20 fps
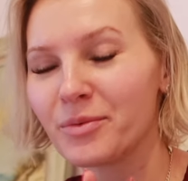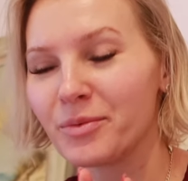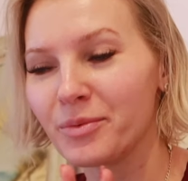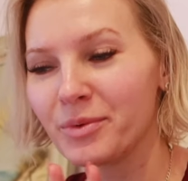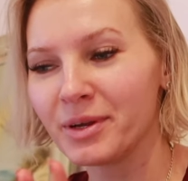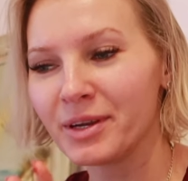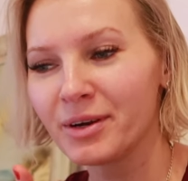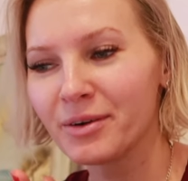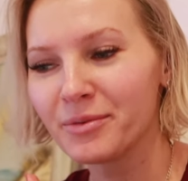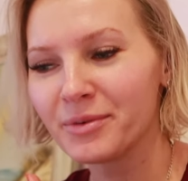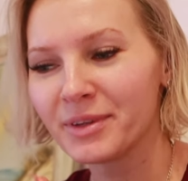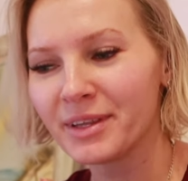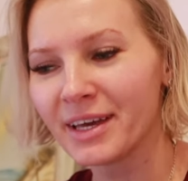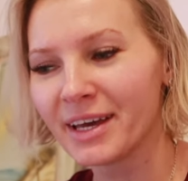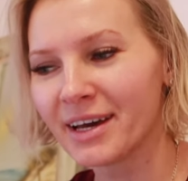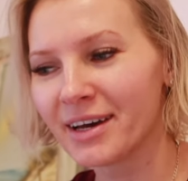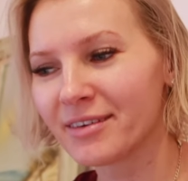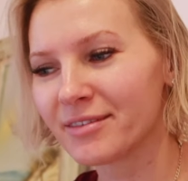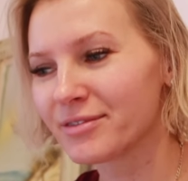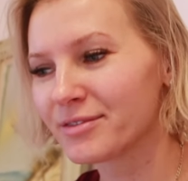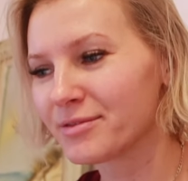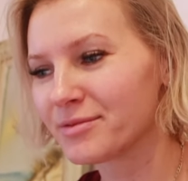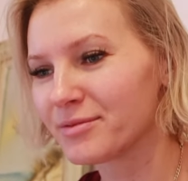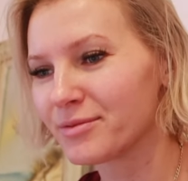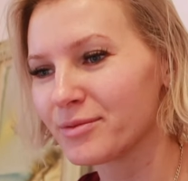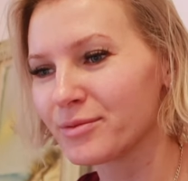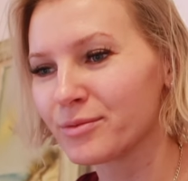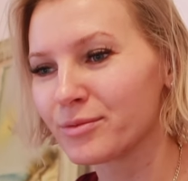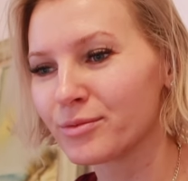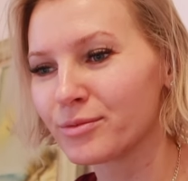we don't really have
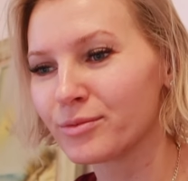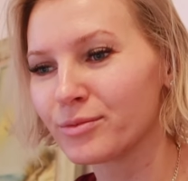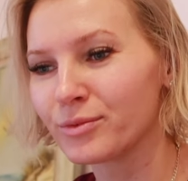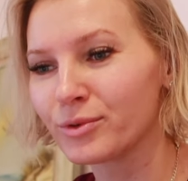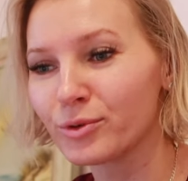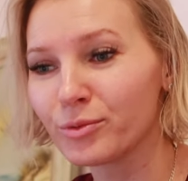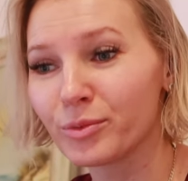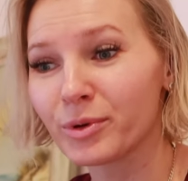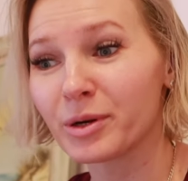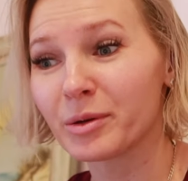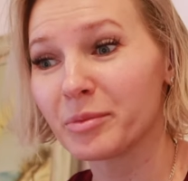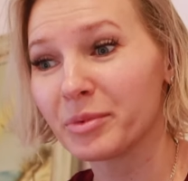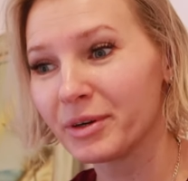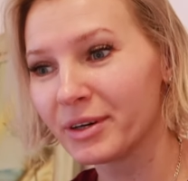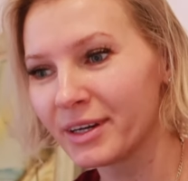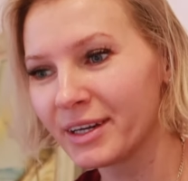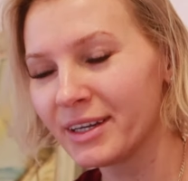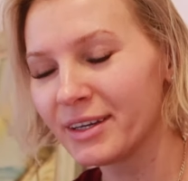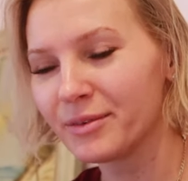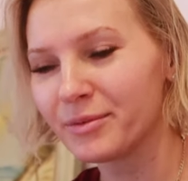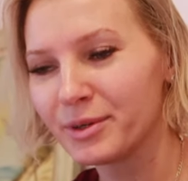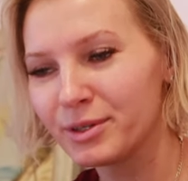room where to put it.